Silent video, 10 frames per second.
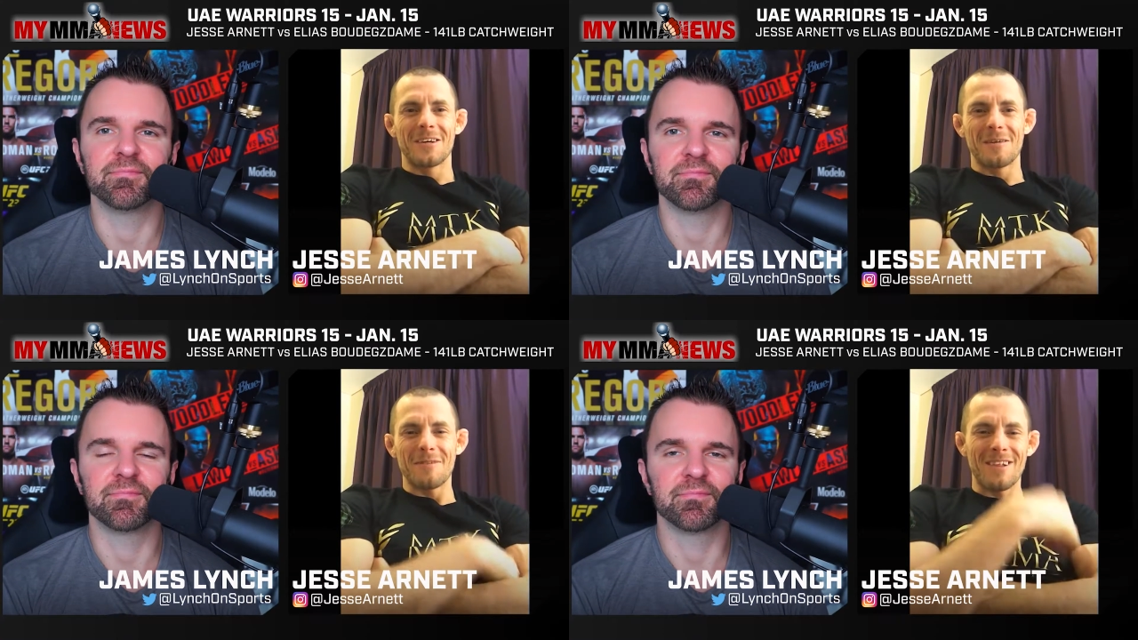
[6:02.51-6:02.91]

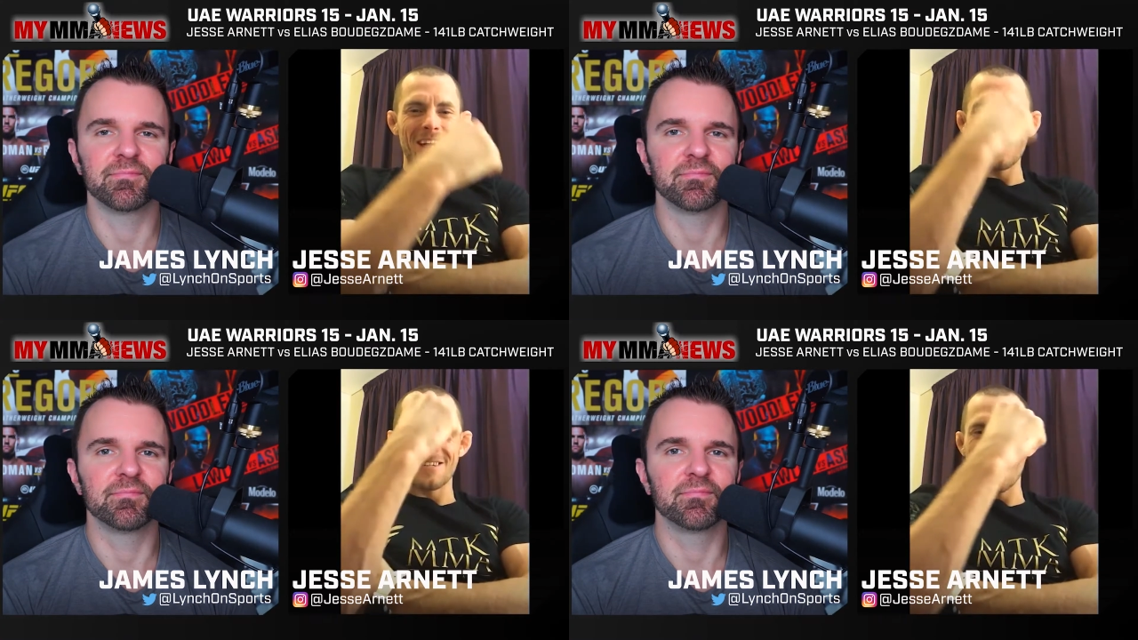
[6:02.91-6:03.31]
Speaker 1: get the
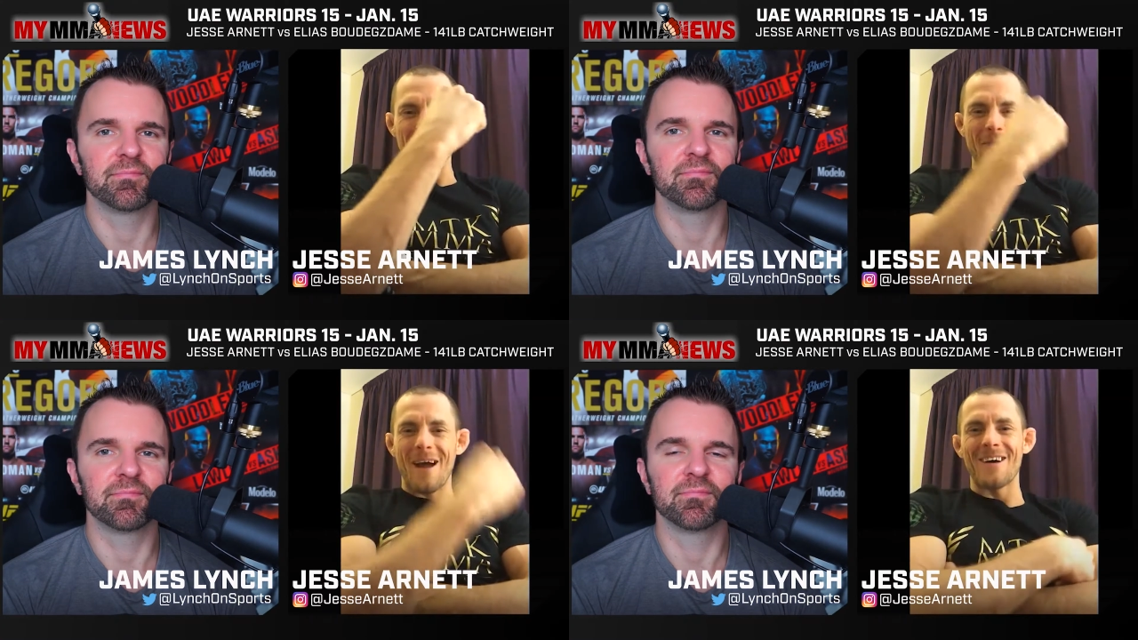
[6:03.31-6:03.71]
last
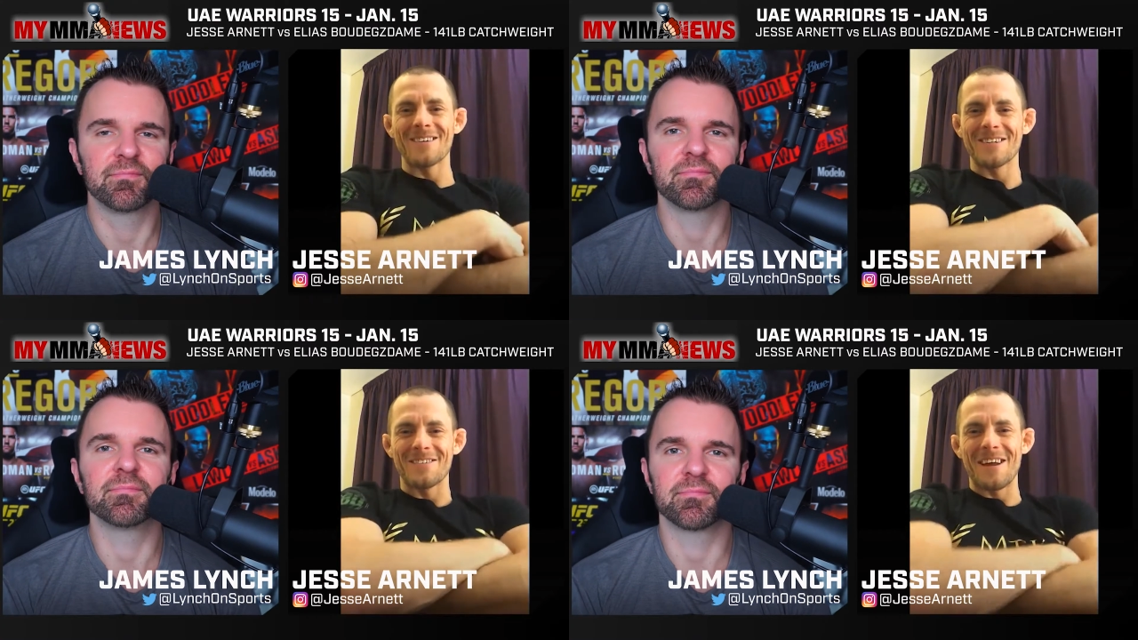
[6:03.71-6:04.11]
ten
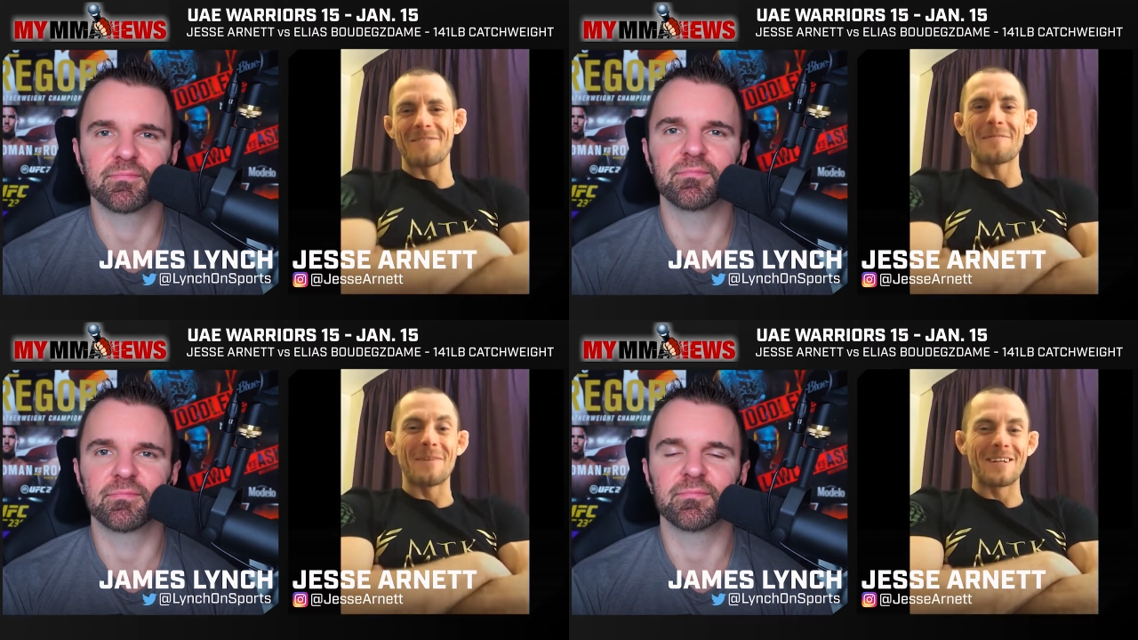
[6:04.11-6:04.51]
pounds or whatever.